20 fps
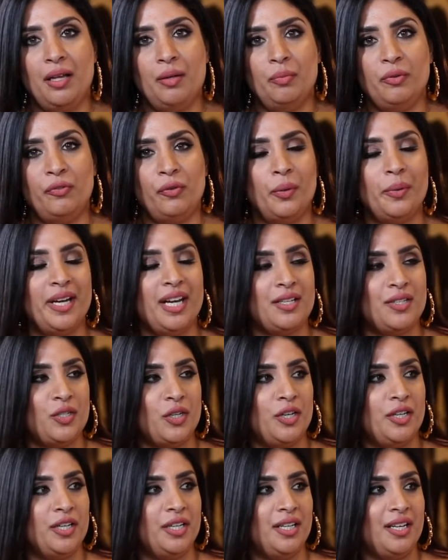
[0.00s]
before we get
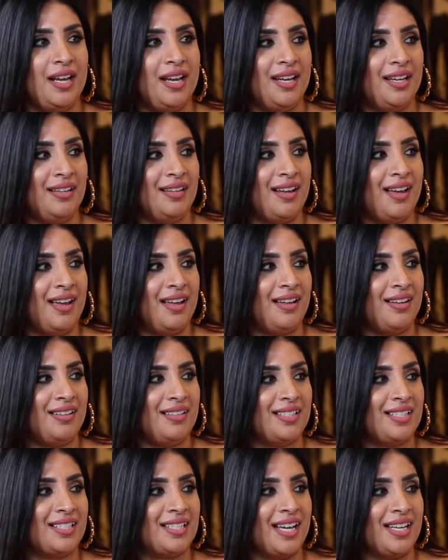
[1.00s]
started in
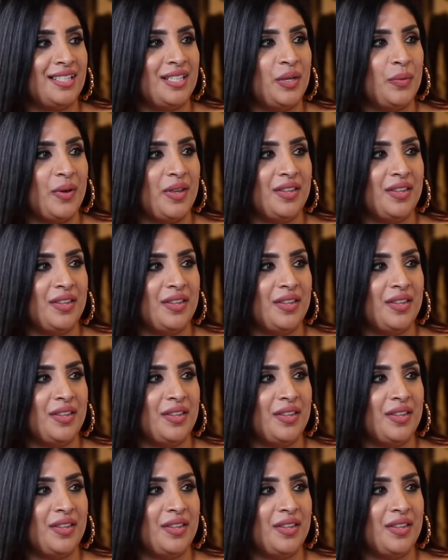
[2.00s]
discussing